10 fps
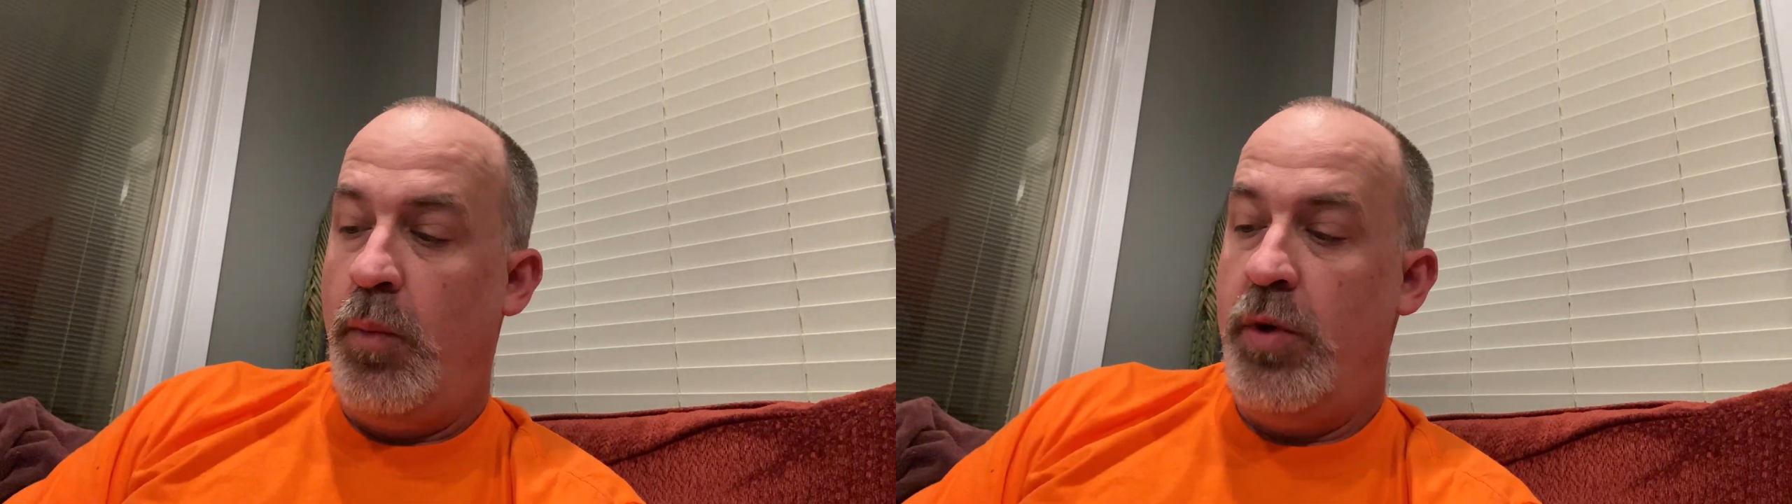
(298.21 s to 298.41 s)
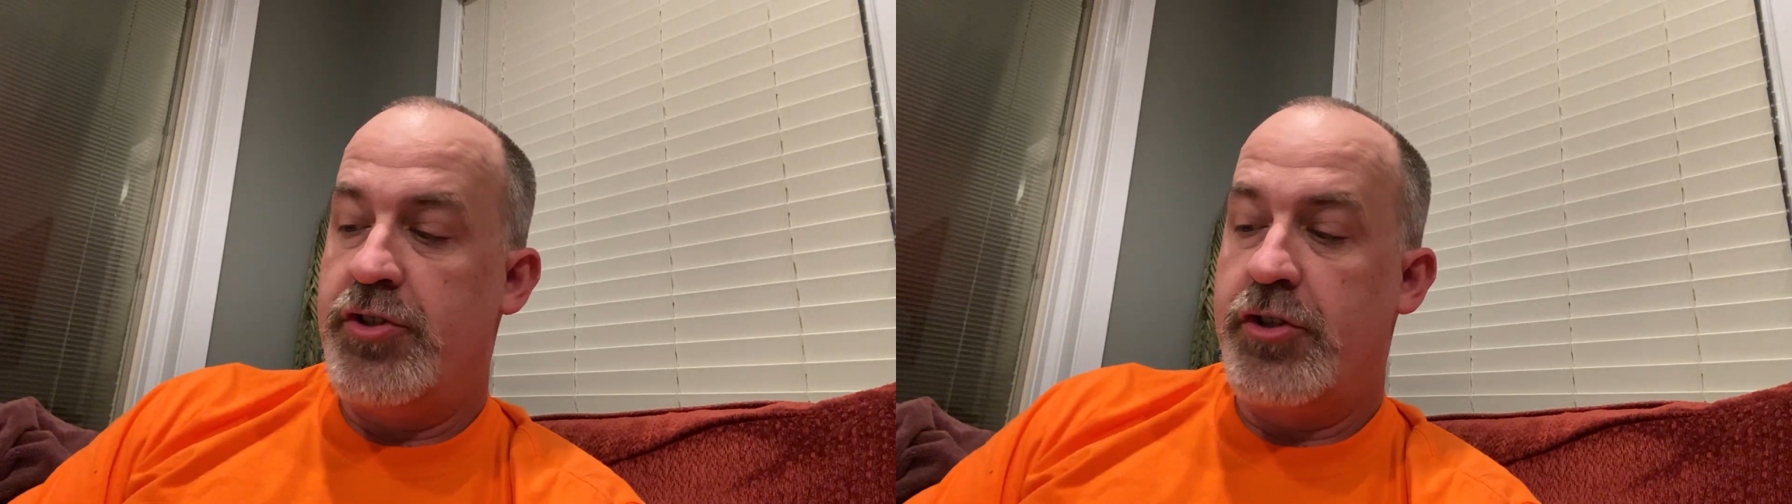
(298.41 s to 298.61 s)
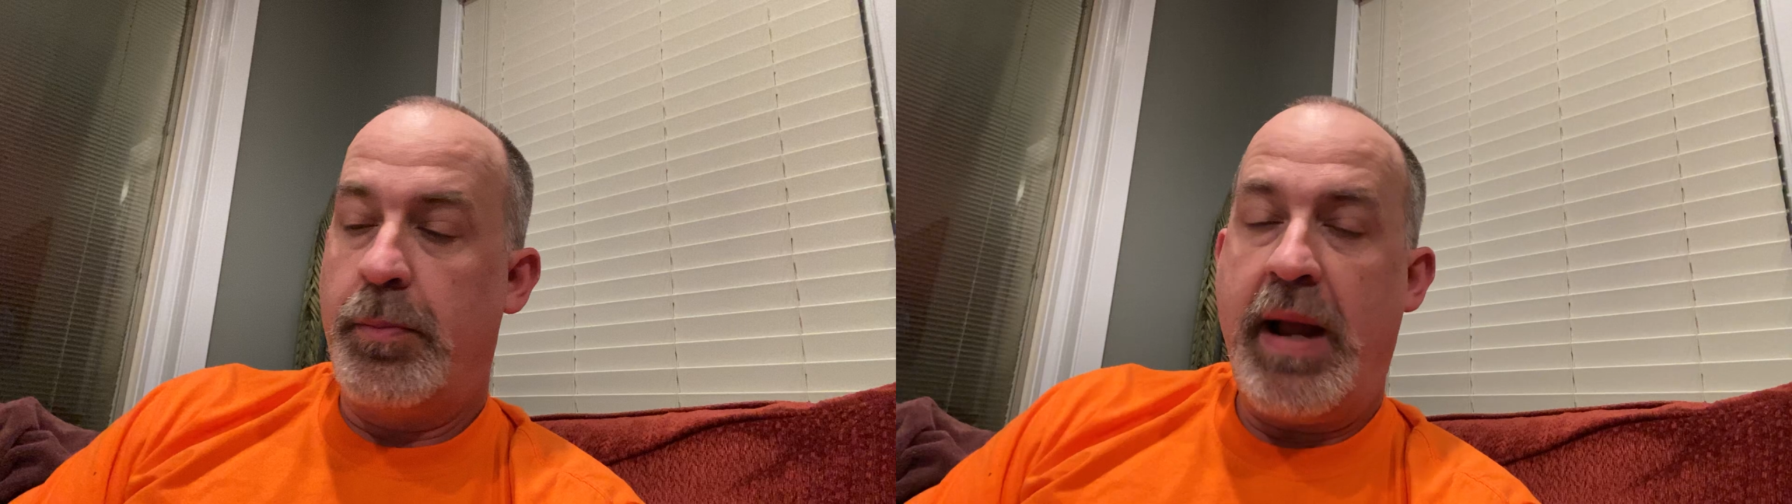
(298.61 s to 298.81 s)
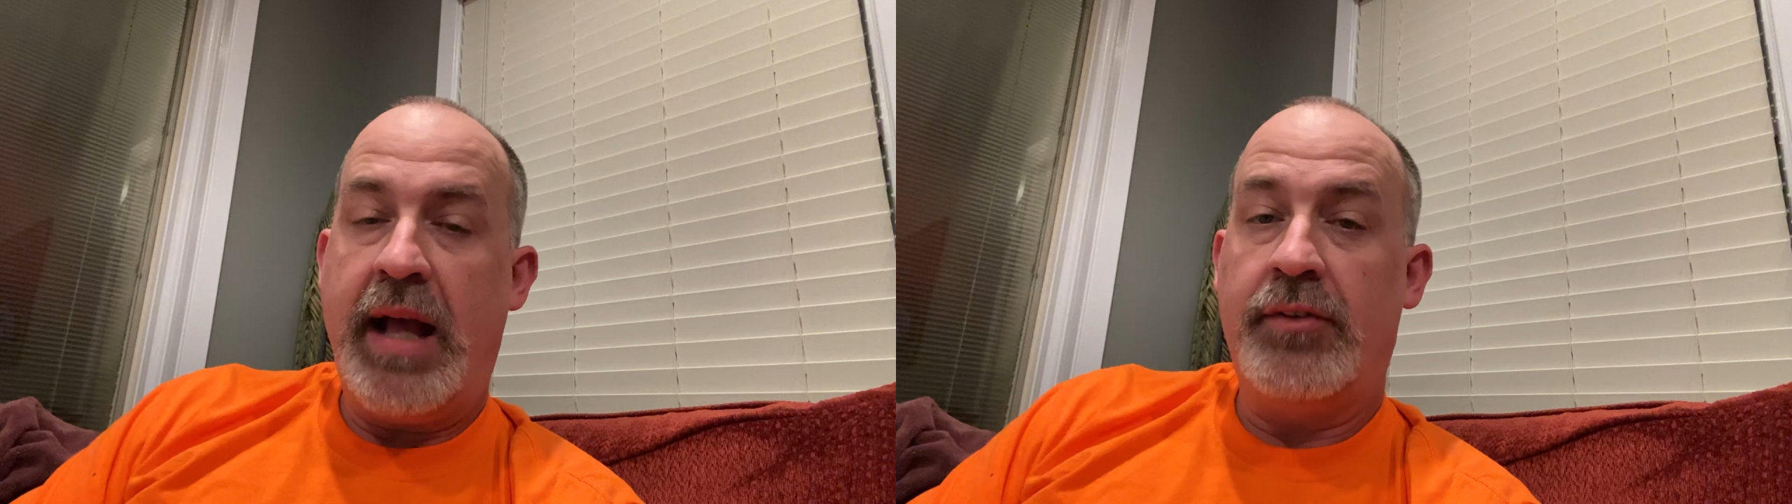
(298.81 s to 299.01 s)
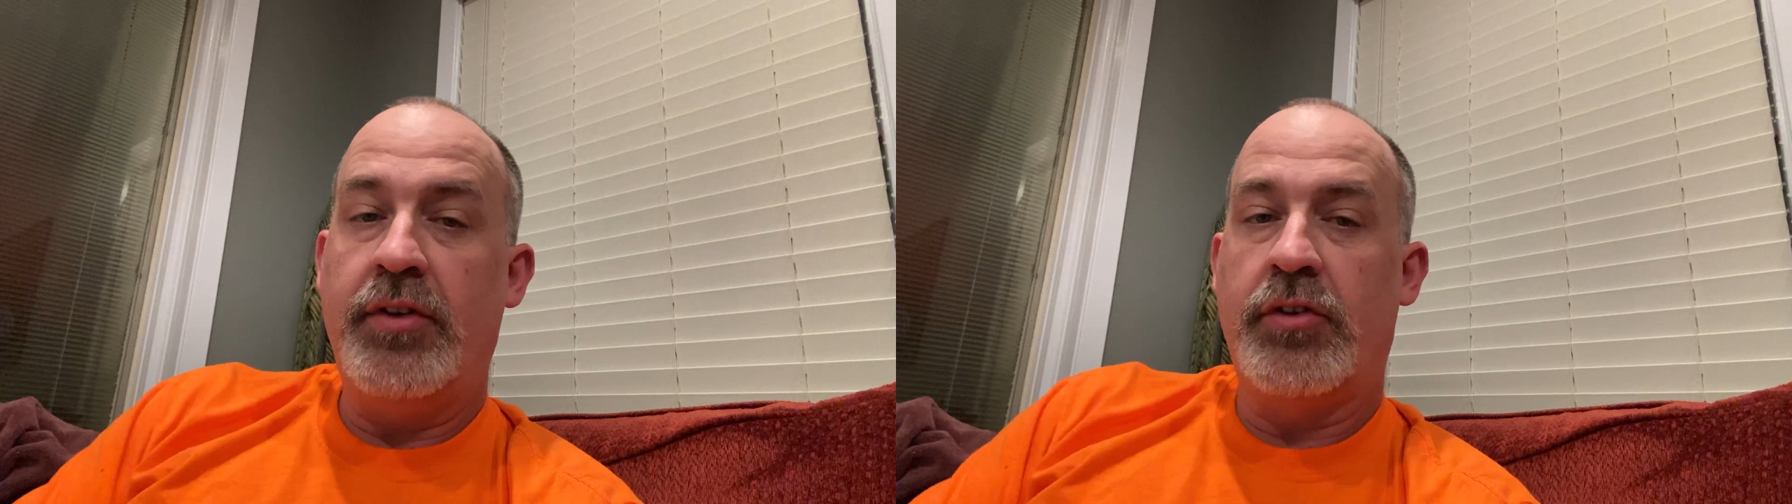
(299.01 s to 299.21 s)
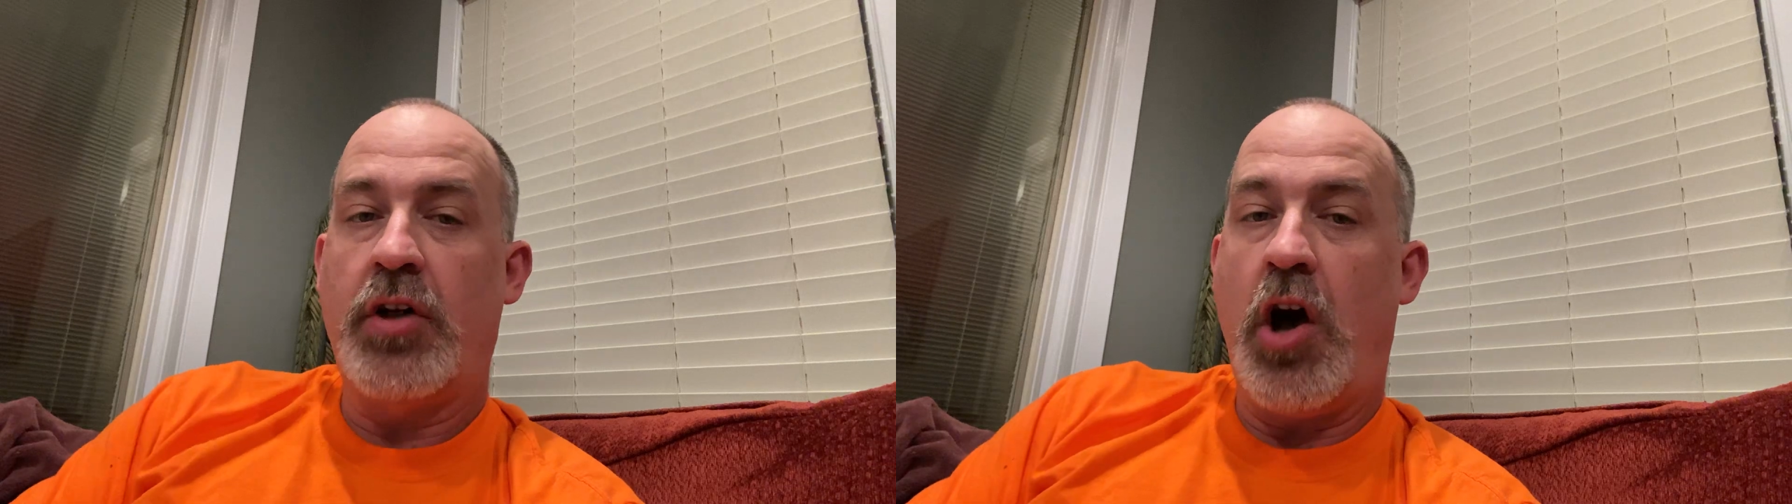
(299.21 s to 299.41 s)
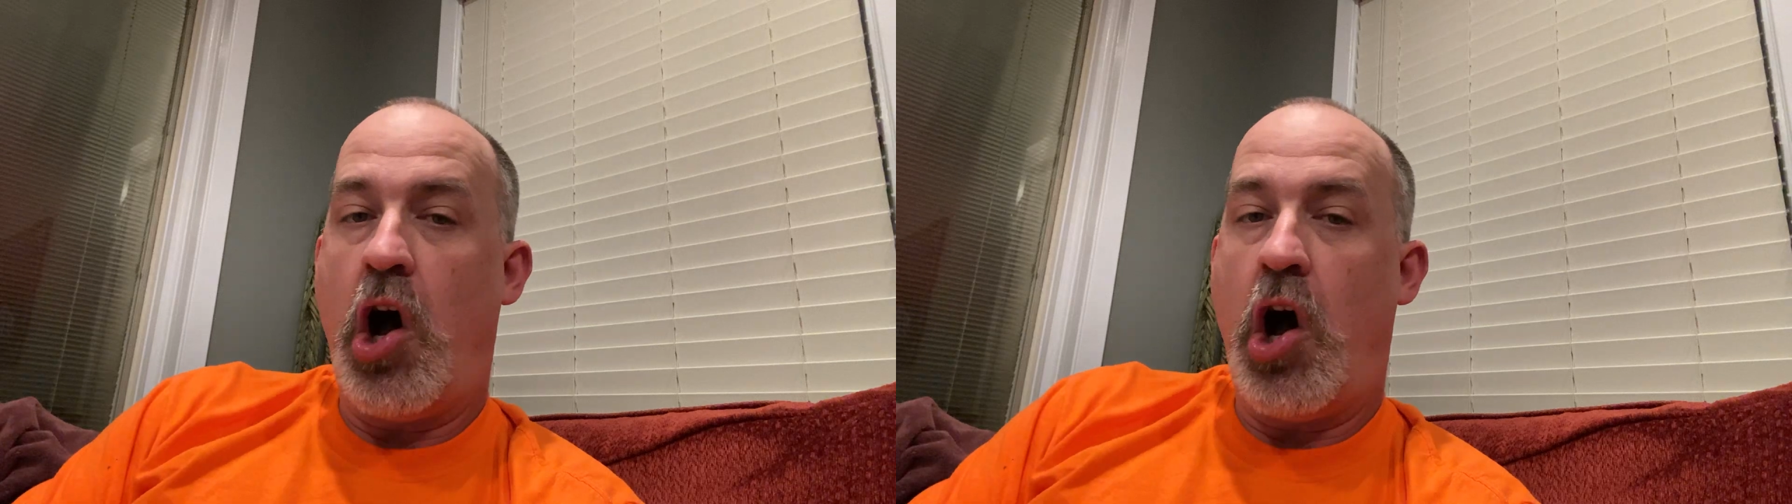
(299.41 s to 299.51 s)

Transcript: which surpasses